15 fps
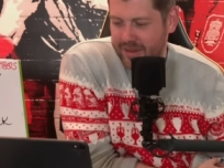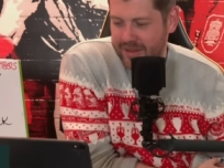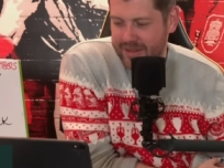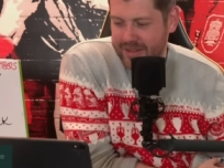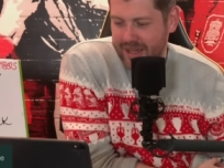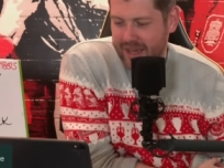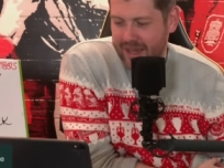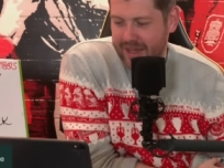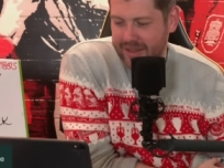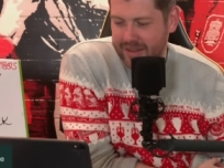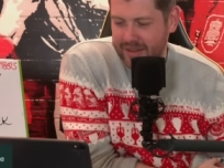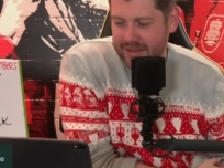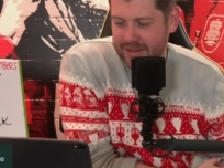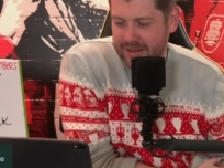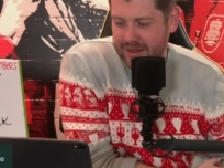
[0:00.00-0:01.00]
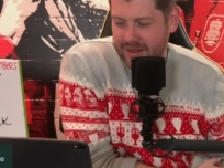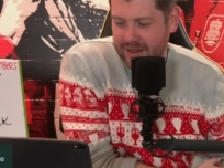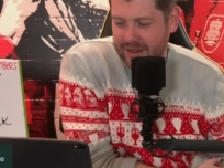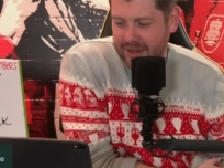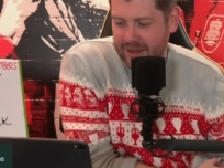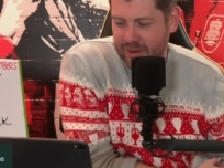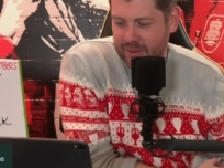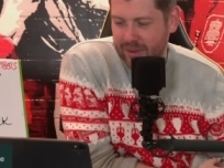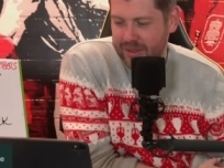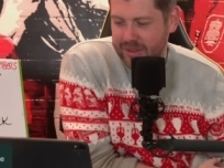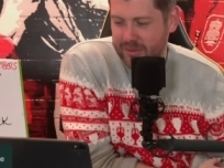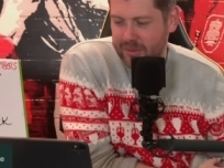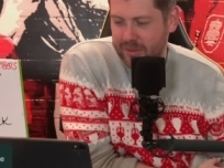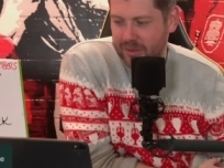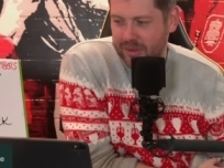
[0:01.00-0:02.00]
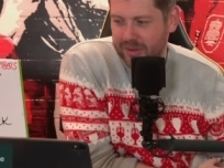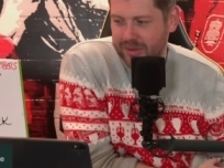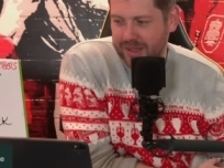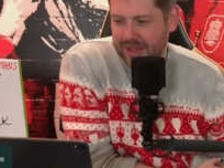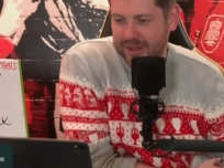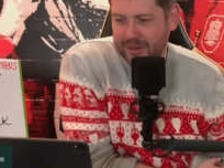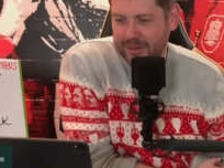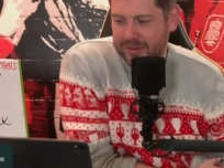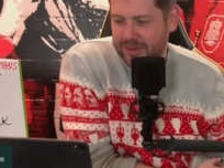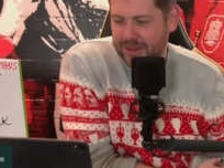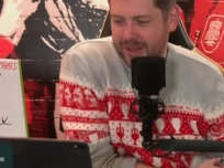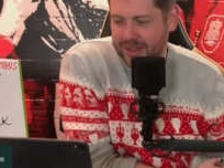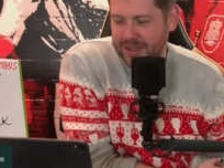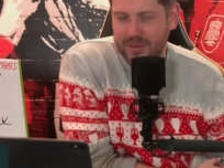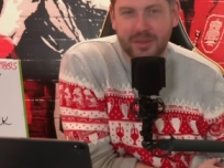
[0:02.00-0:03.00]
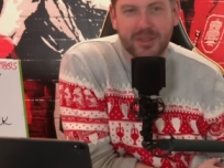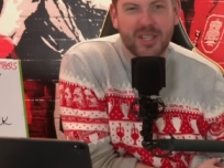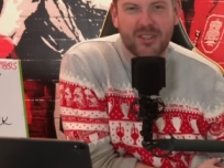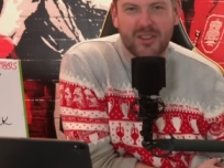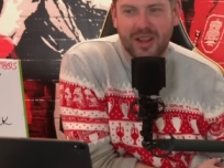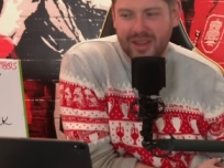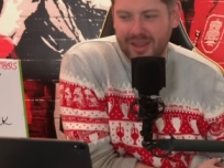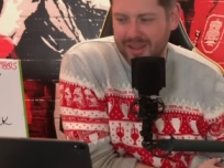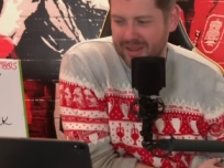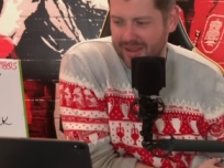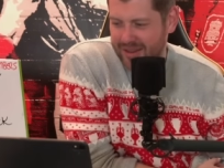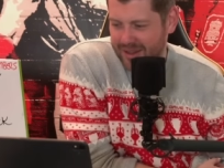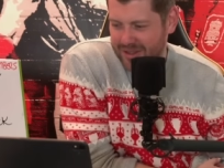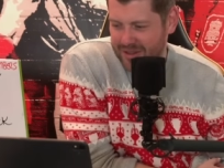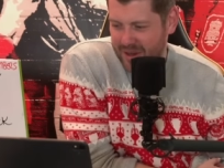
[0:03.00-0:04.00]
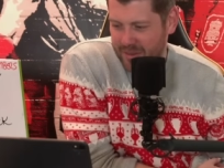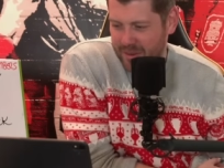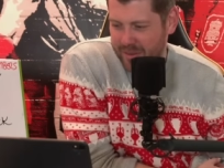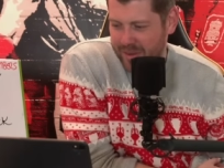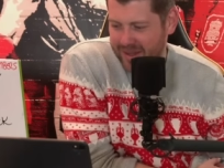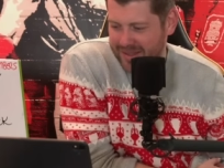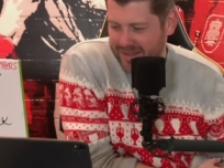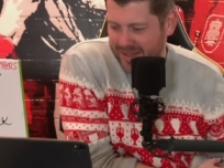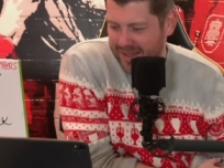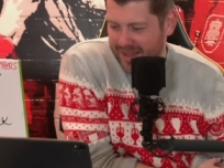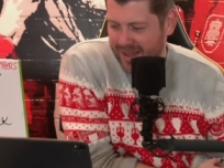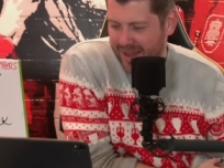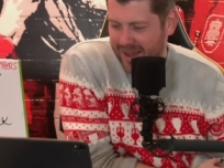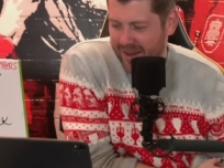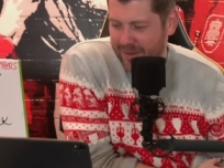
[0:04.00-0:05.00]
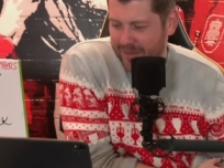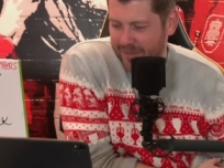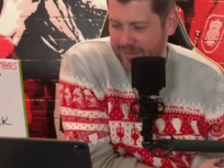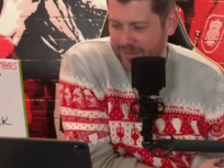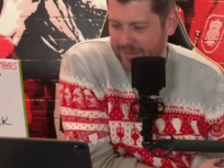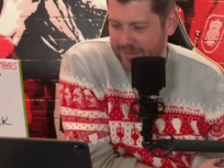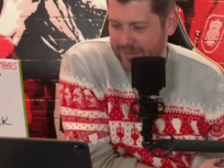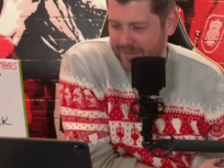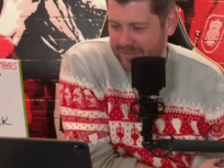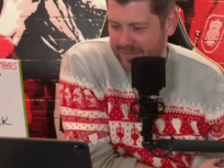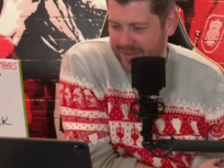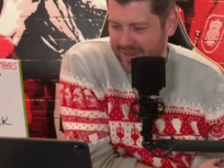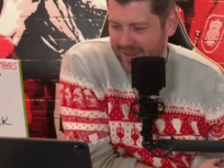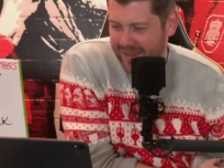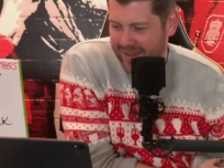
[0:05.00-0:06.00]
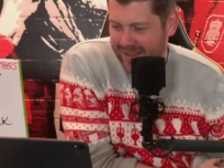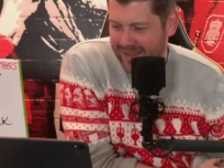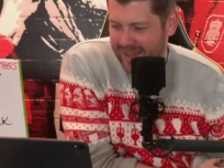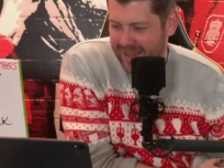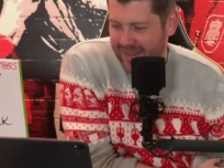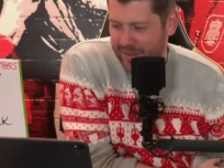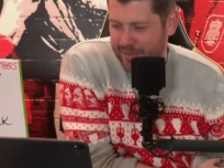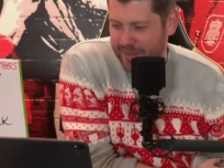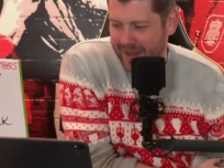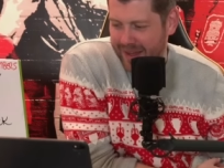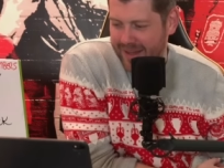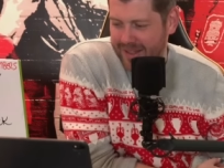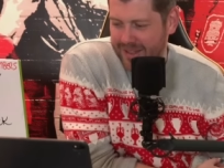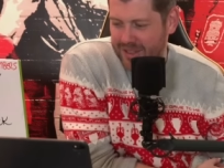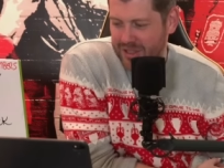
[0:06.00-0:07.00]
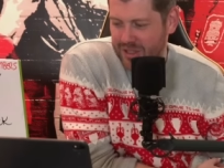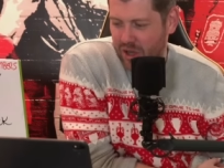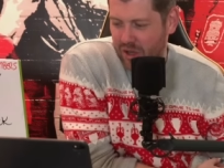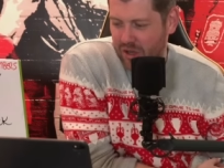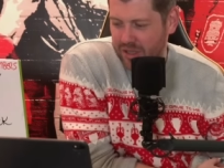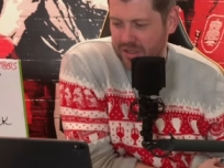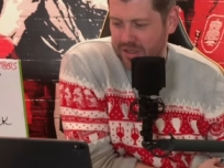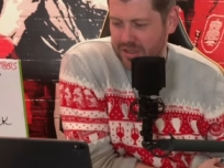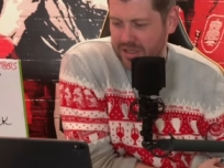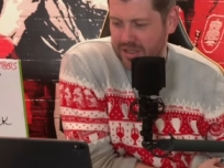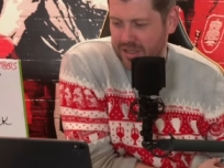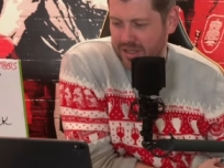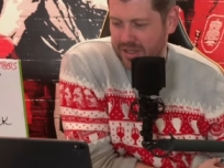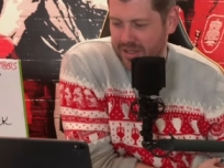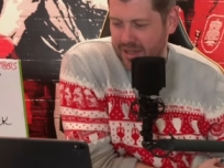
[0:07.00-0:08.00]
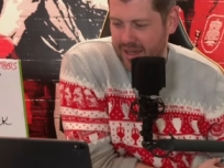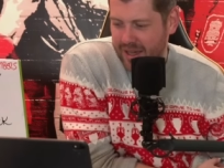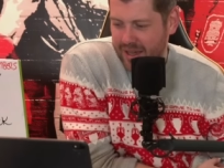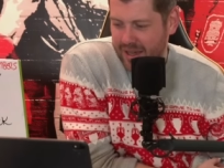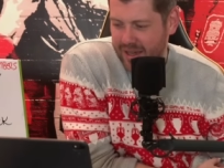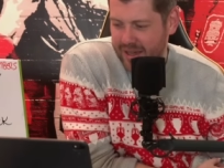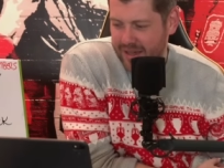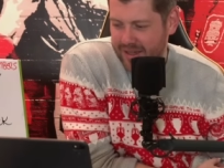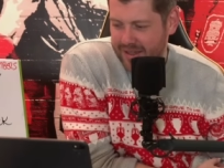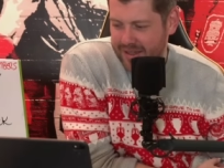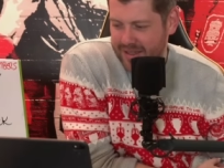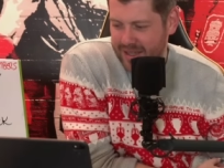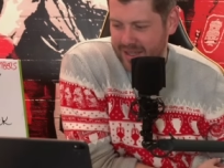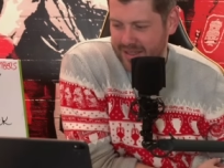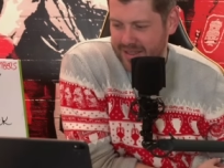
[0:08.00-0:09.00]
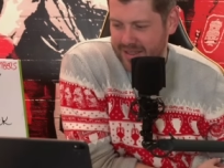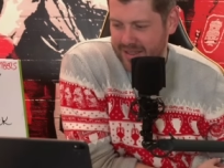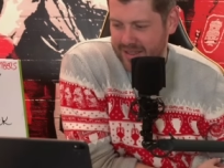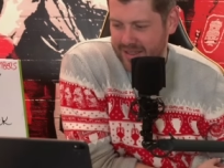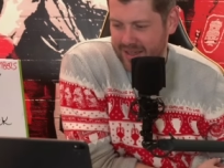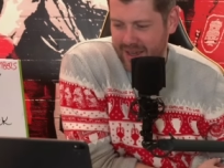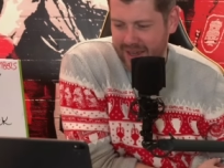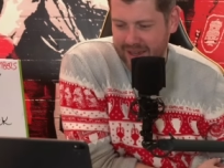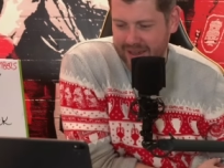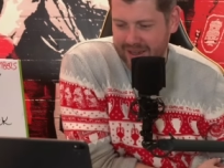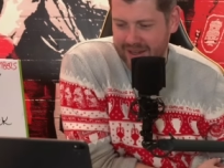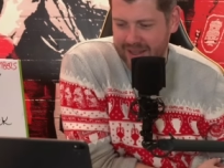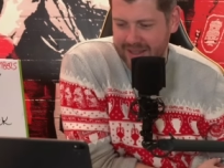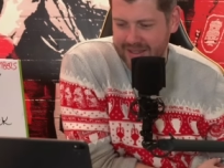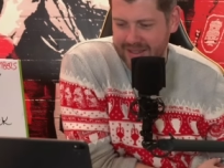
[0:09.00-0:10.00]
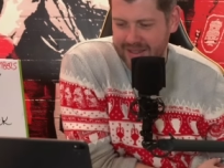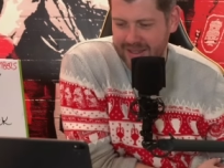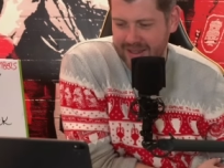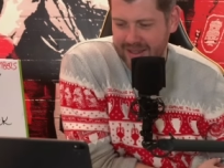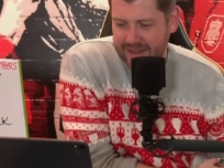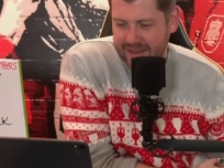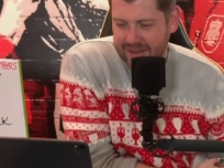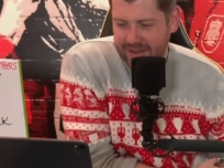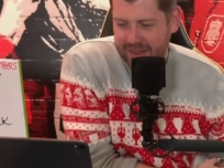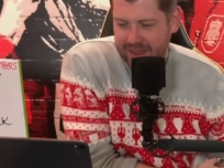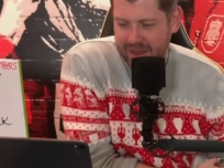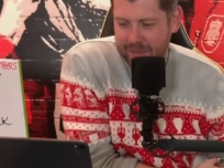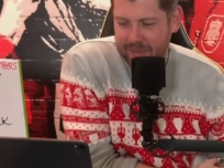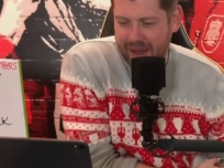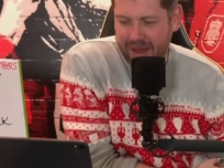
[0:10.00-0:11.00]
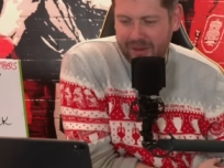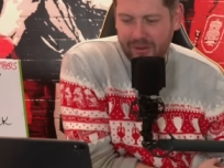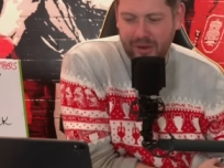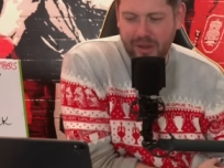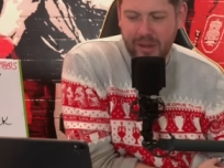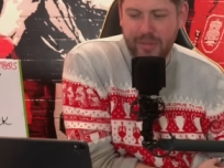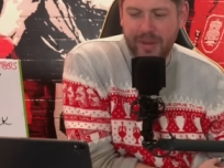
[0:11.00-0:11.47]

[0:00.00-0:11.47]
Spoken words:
Saying, well done, Paul. Thank you so much. I try my best. And yeah, that pin in Scotland, says Chris McAvoy. That